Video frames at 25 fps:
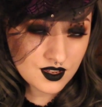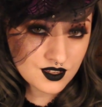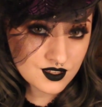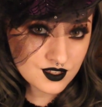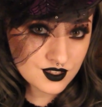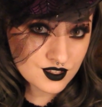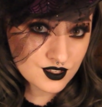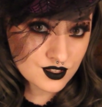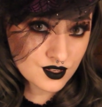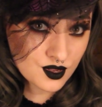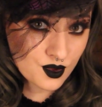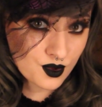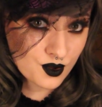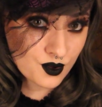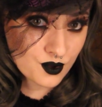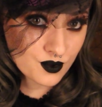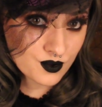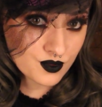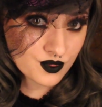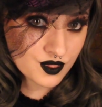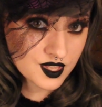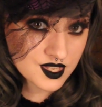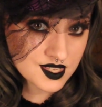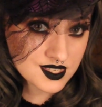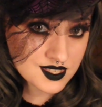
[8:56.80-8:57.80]

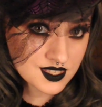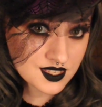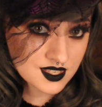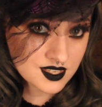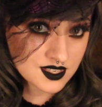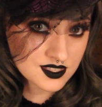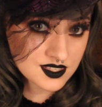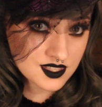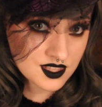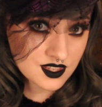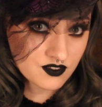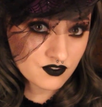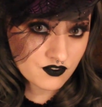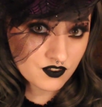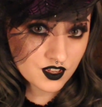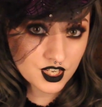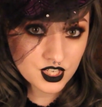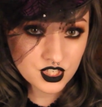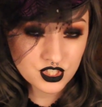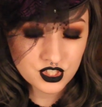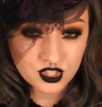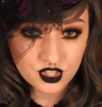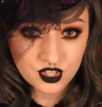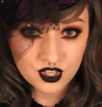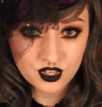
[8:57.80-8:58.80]
So this is the
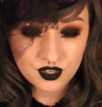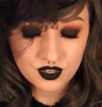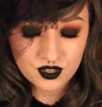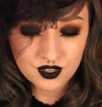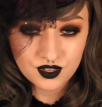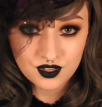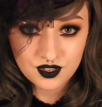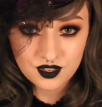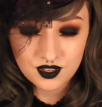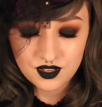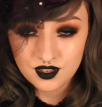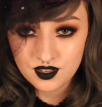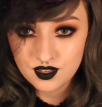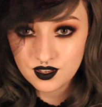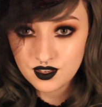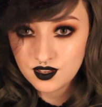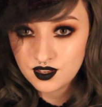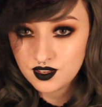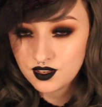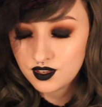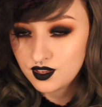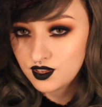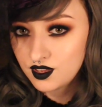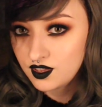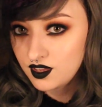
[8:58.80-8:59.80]
finished look.
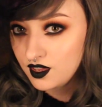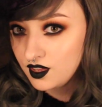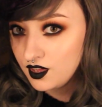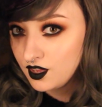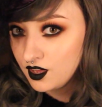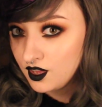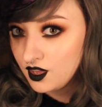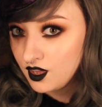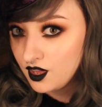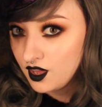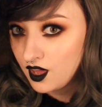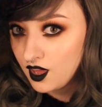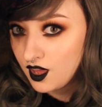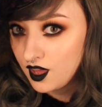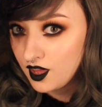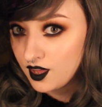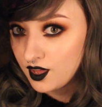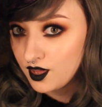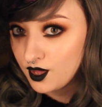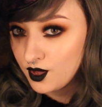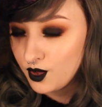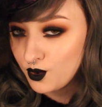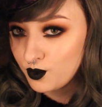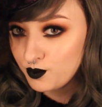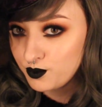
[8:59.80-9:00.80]

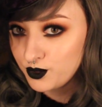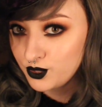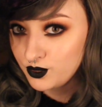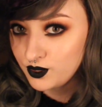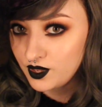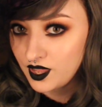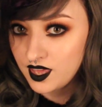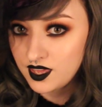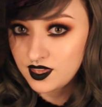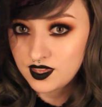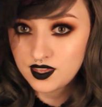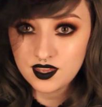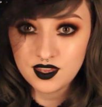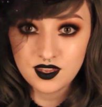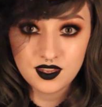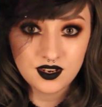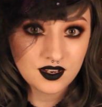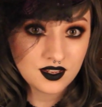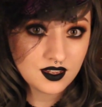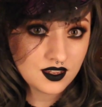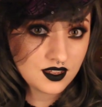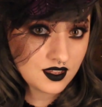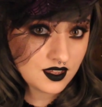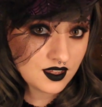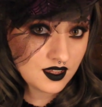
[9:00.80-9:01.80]
I hope you like it.
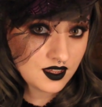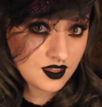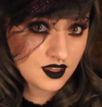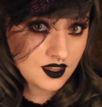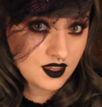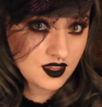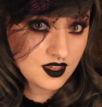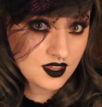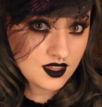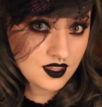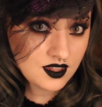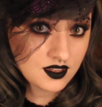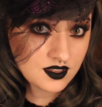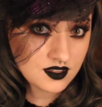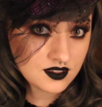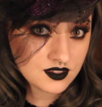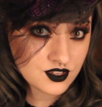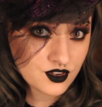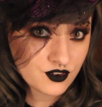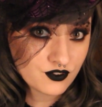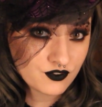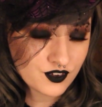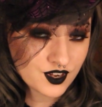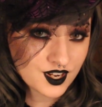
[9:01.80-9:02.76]
Don't